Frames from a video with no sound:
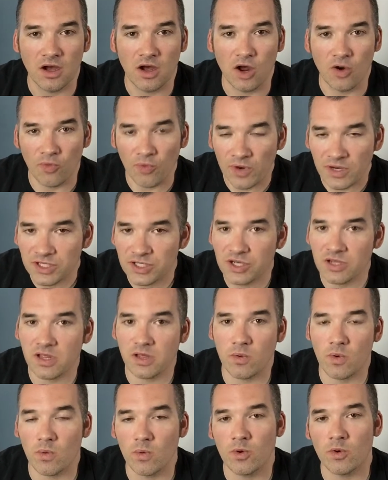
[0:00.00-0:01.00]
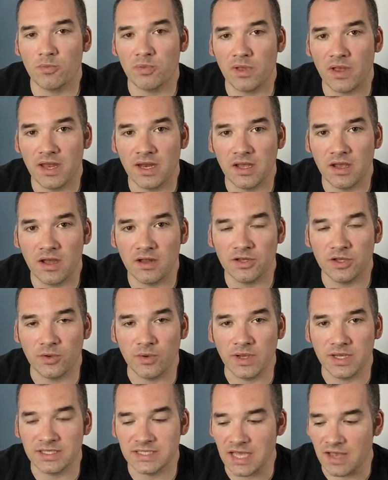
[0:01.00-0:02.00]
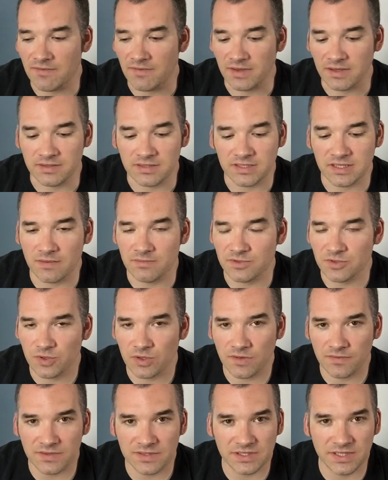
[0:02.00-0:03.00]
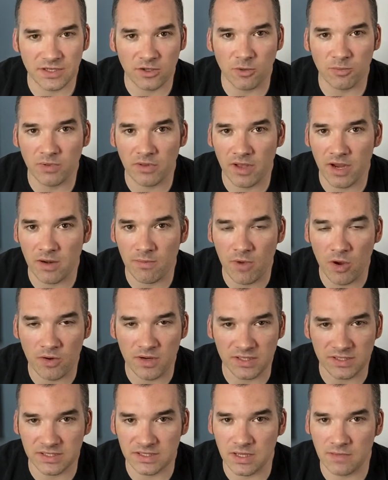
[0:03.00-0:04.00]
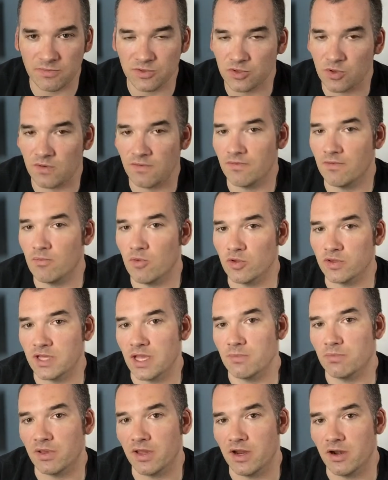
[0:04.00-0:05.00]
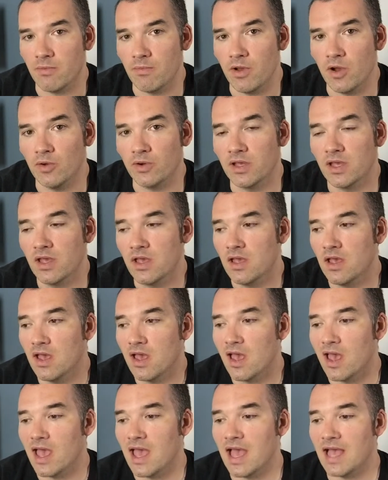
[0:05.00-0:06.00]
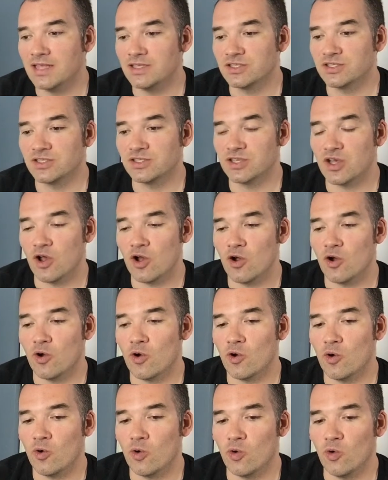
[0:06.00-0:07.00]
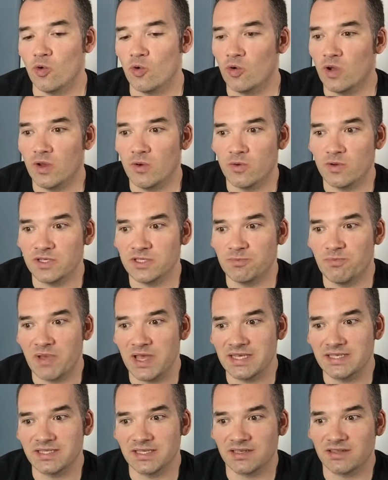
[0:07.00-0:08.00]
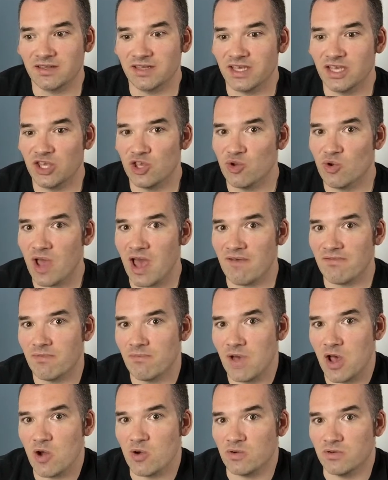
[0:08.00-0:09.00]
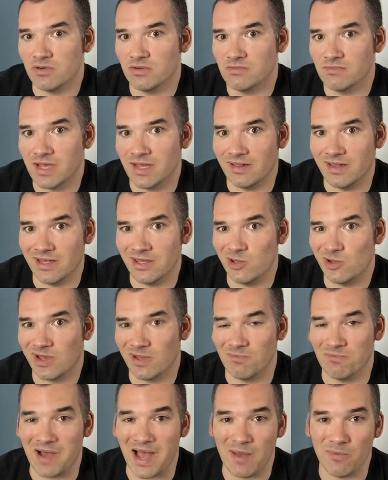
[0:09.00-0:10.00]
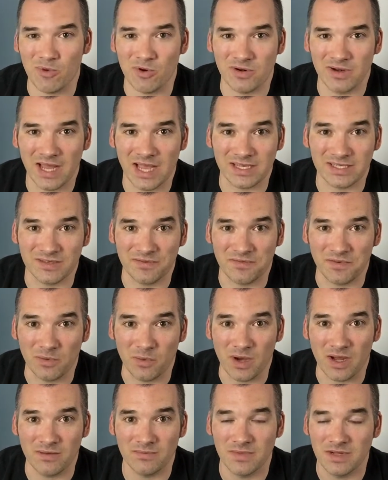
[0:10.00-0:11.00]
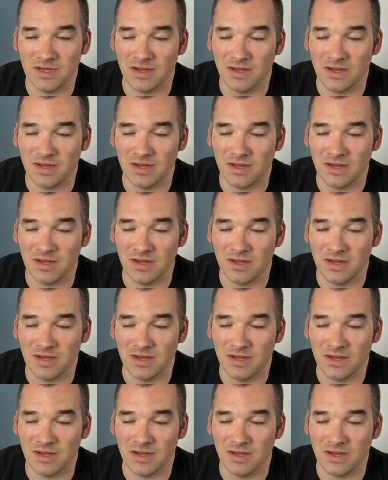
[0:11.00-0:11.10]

Originally, what we were planning on doing is having some sort of a single-player mode and some sort of a multiplayer mode. And so it was basically you have a mode, and then you can buy more decks if you want.